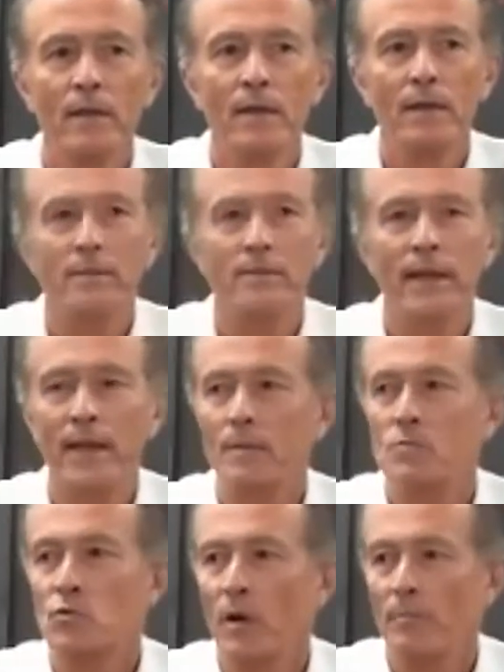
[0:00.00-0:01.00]
And today
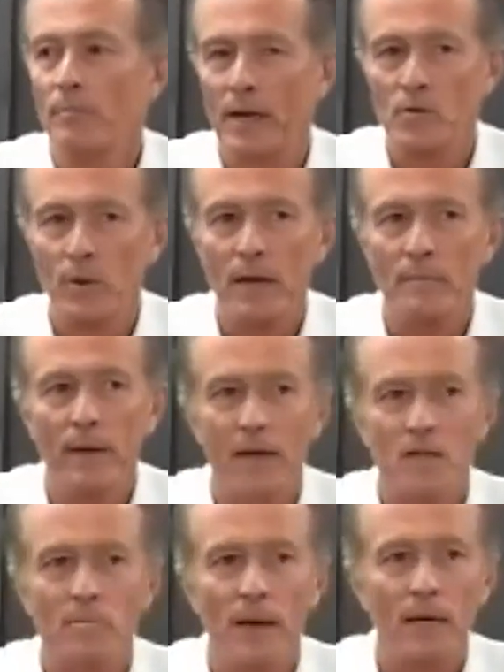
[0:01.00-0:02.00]
I'm joined by Greg
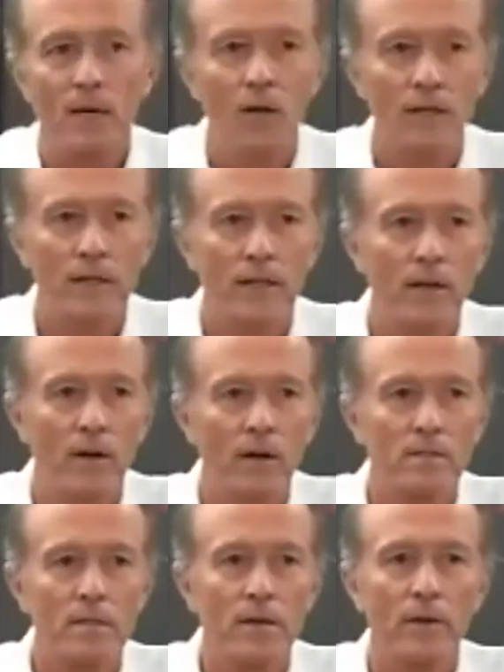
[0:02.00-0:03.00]
Maish, my colleague here
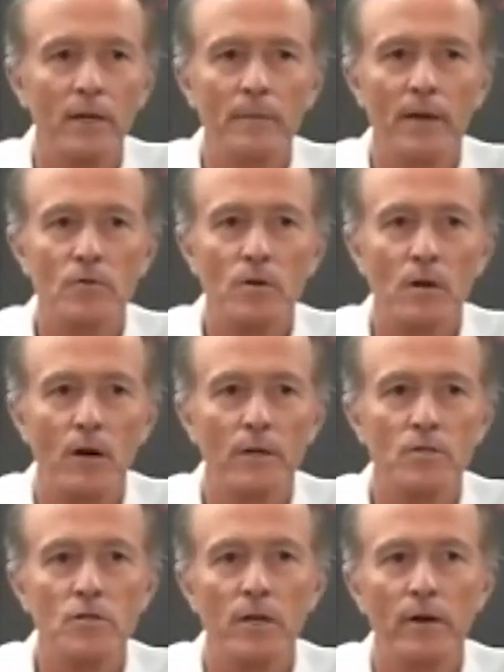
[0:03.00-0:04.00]
at Starrett Kinematric, our
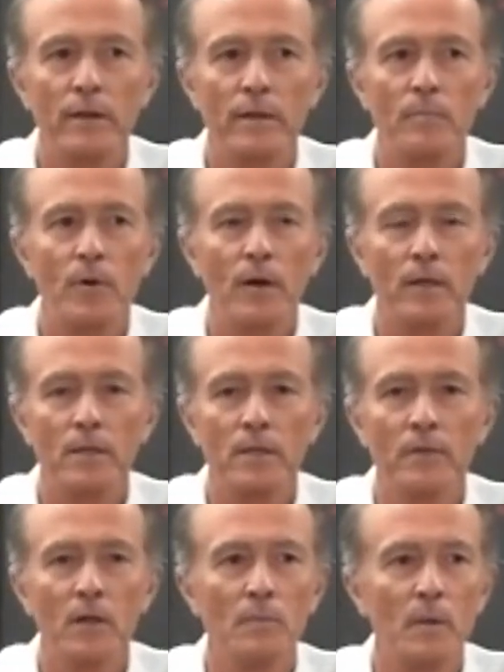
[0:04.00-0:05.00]
Engineering and Product
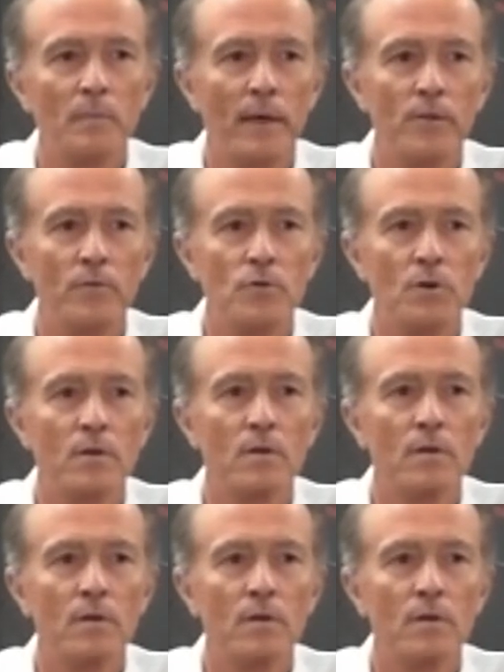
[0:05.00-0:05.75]
Development Manager.